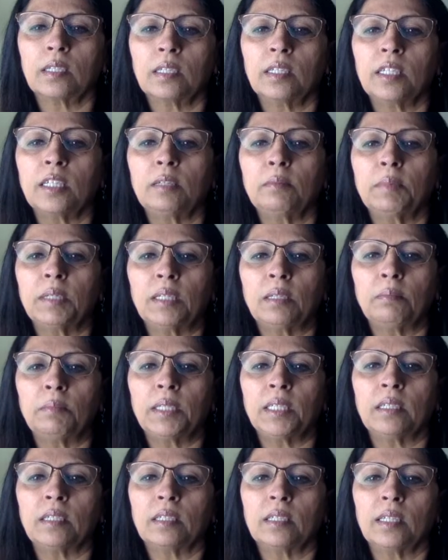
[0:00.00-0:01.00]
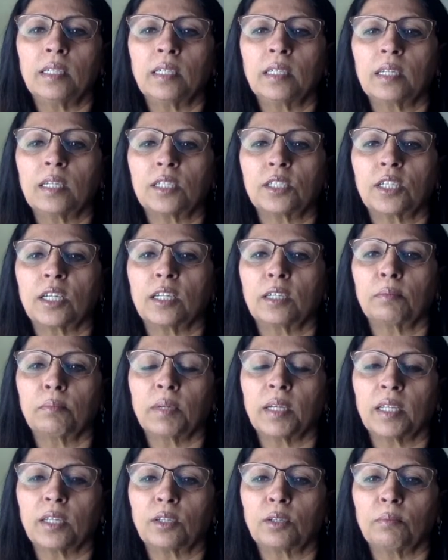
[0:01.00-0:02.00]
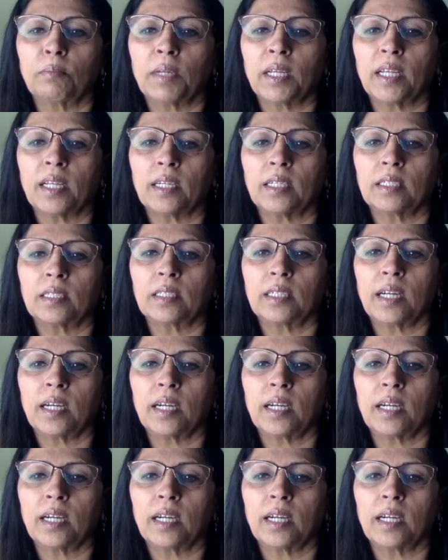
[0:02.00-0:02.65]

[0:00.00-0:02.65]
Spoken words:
email me English at my command